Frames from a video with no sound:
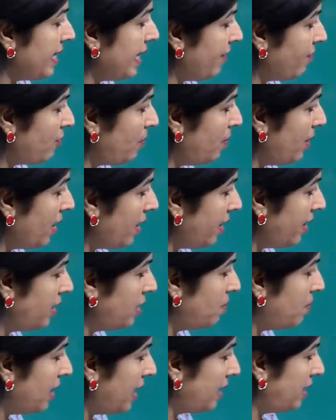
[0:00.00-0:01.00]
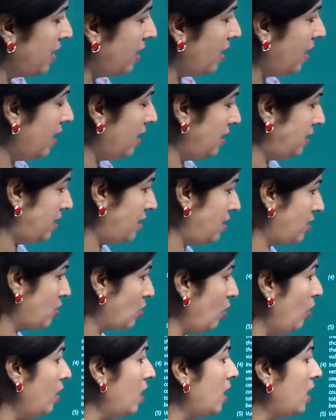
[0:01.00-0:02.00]
left behind by their hunters.
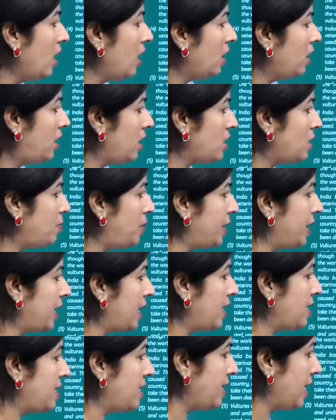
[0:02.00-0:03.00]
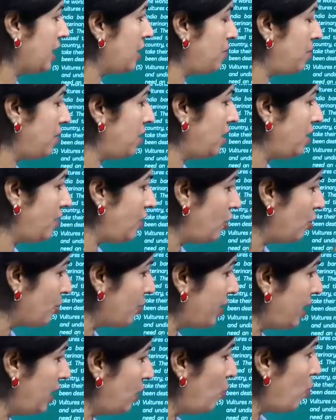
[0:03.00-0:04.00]
So this particular statement, when you
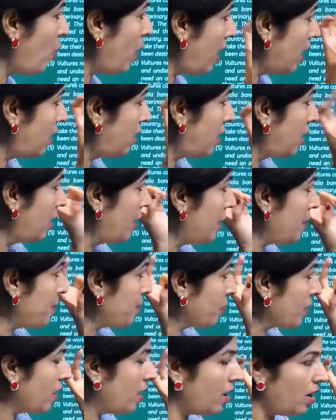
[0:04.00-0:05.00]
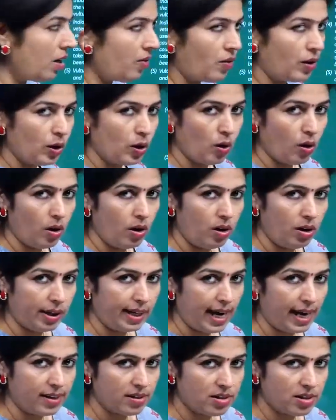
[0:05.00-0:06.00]
read what you call
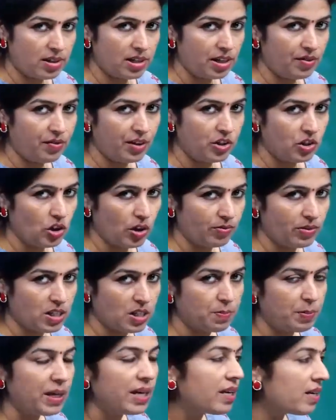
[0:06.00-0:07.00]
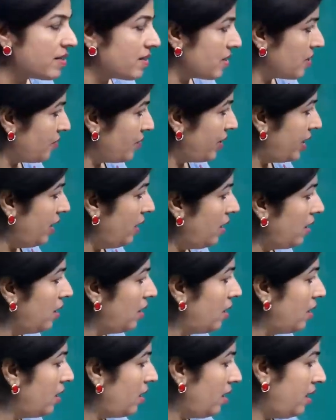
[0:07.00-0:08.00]
characteristic feature of the speaker is revealed.
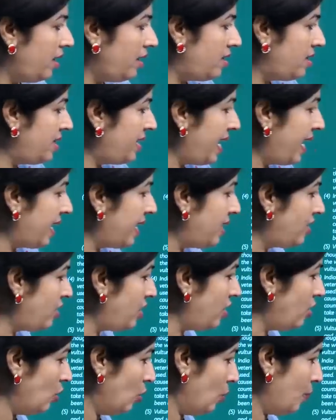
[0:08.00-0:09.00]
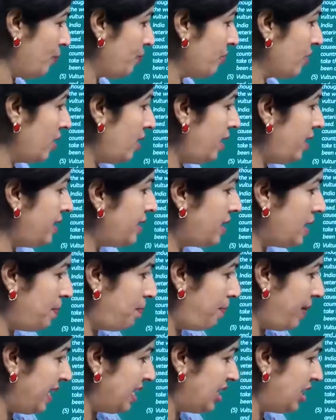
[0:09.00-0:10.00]
Is he negligent? No. Is he
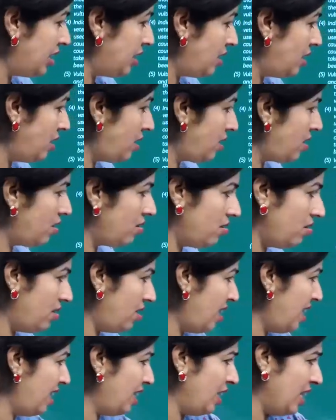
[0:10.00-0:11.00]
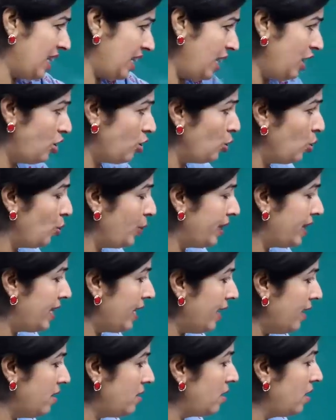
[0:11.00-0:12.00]
patient? Nothing to do with
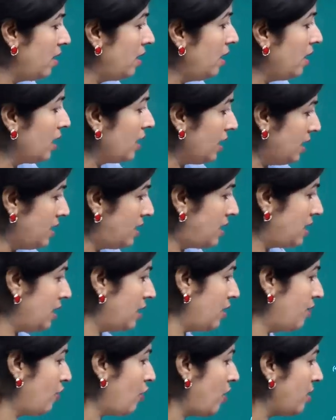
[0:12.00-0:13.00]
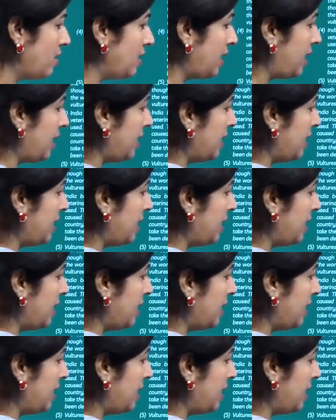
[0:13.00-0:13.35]
that. Concerned, of course he